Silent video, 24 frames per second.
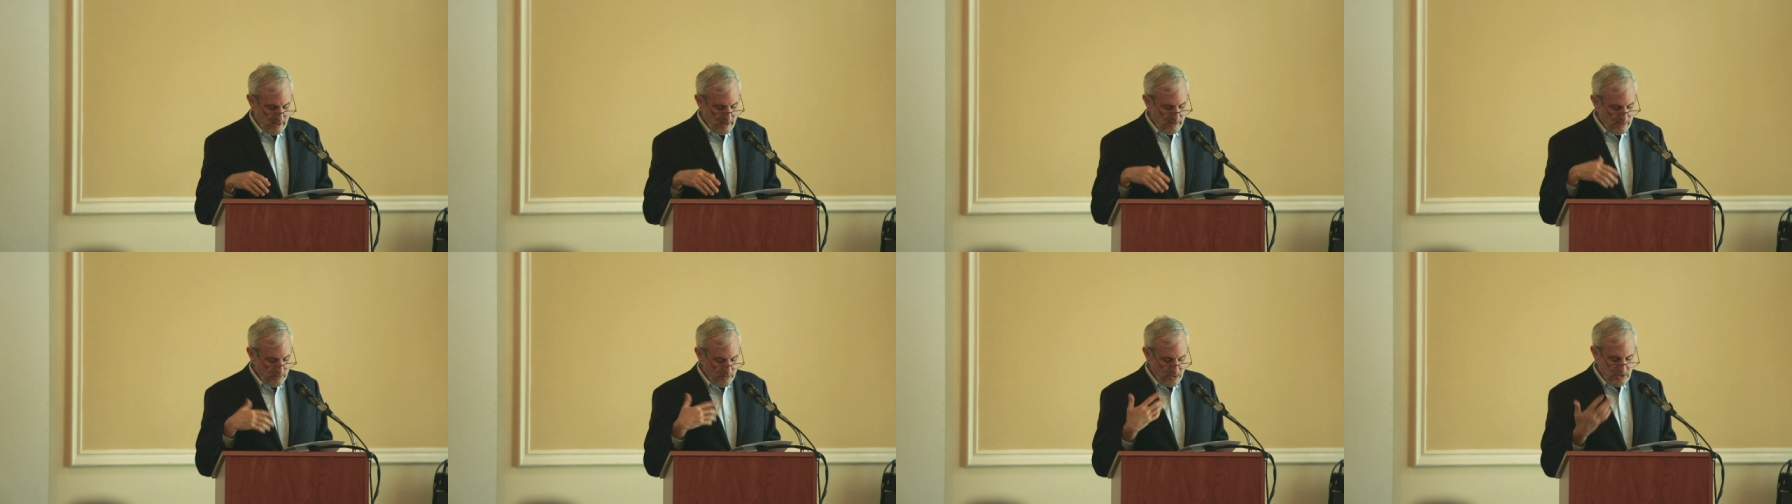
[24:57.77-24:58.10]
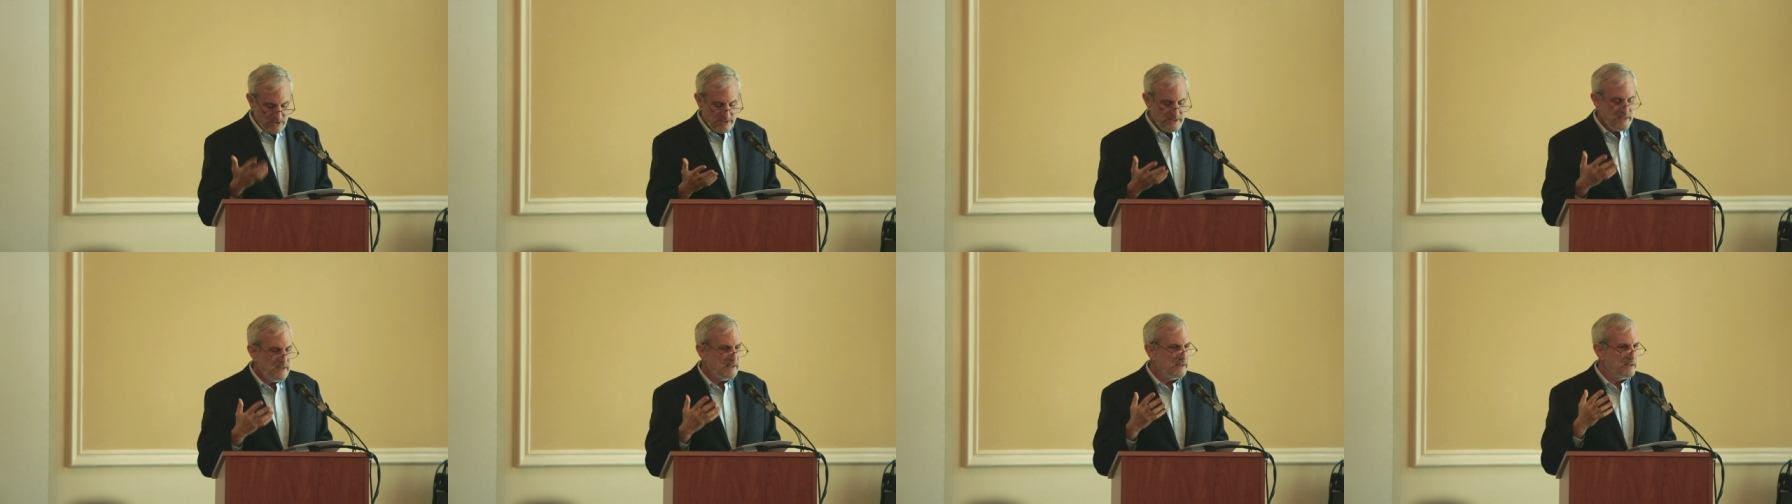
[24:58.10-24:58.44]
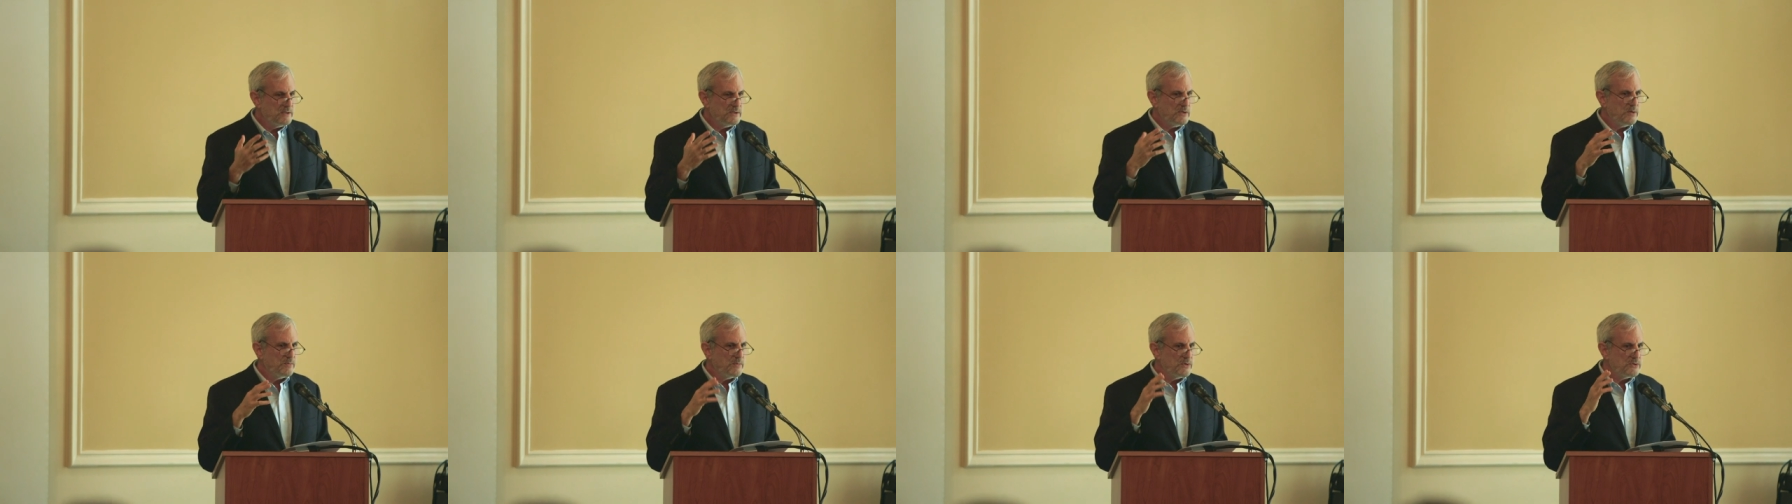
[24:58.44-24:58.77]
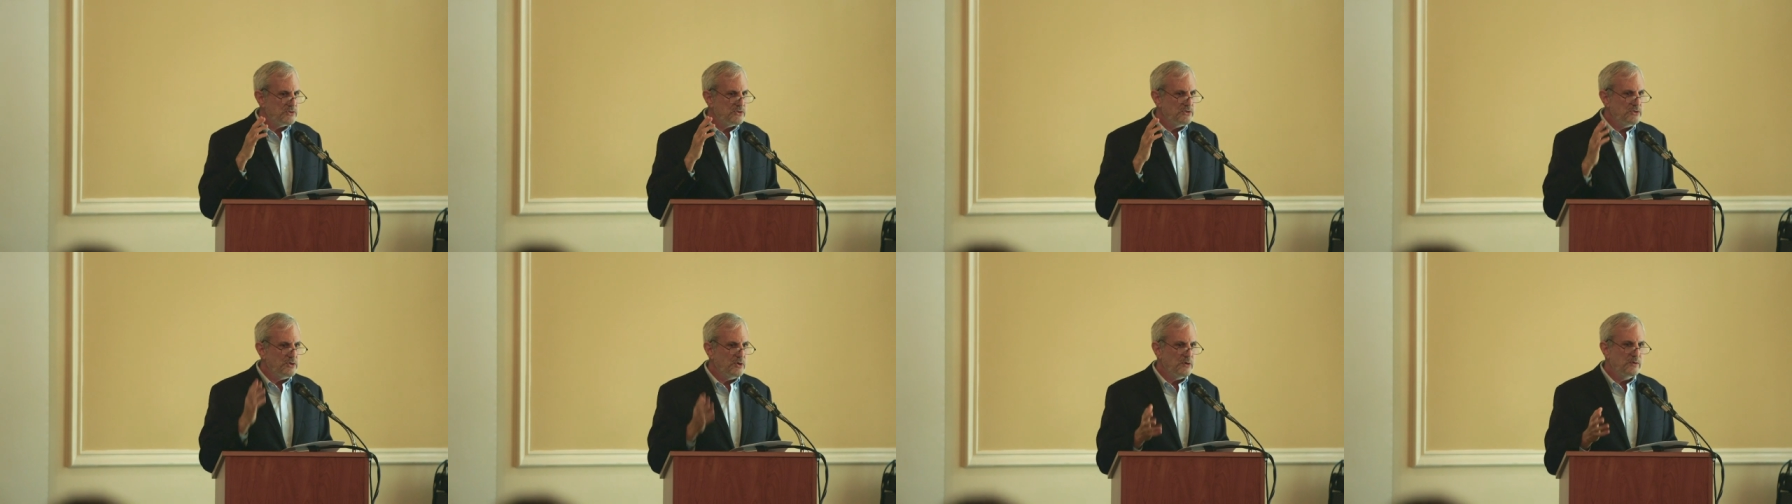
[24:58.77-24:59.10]
There still is
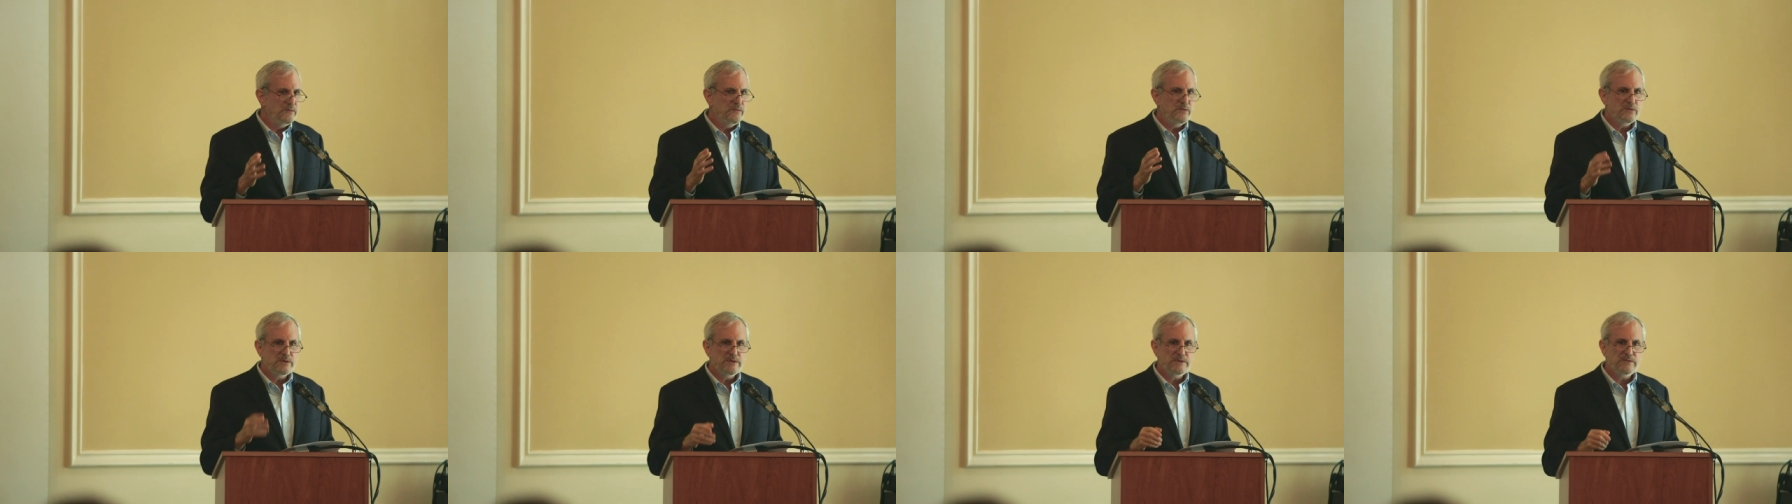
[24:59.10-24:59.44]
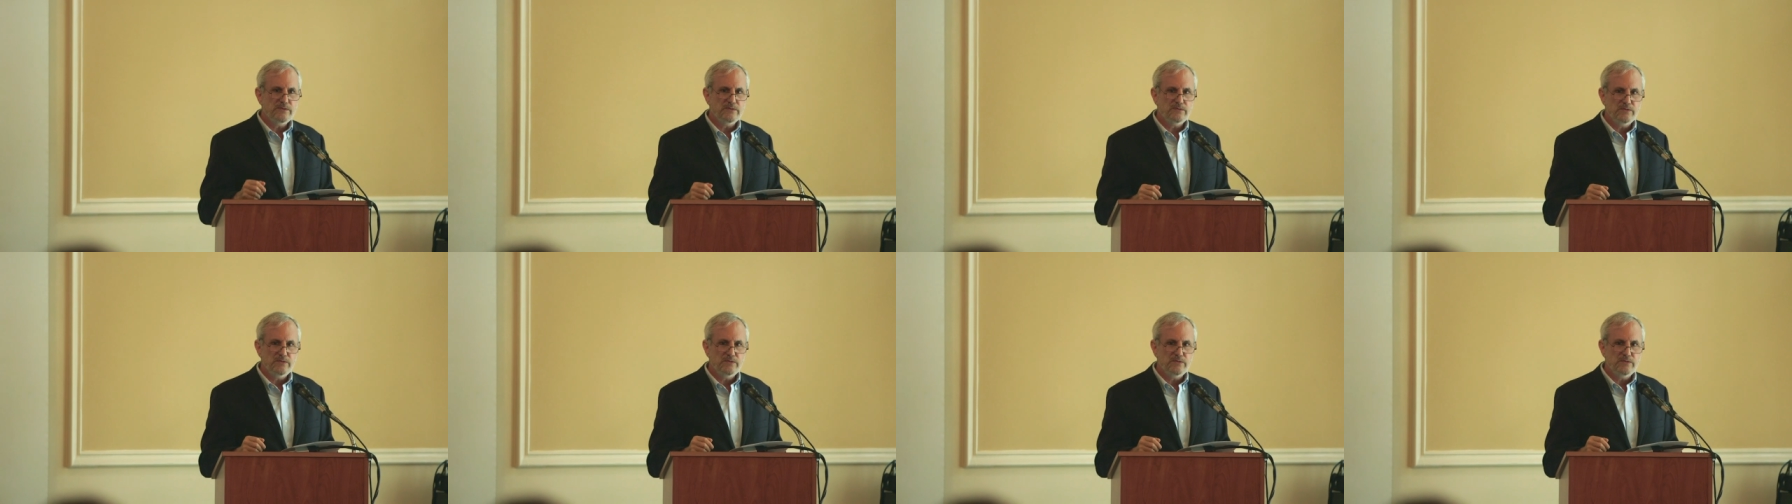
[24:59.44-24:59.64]
almost no voice for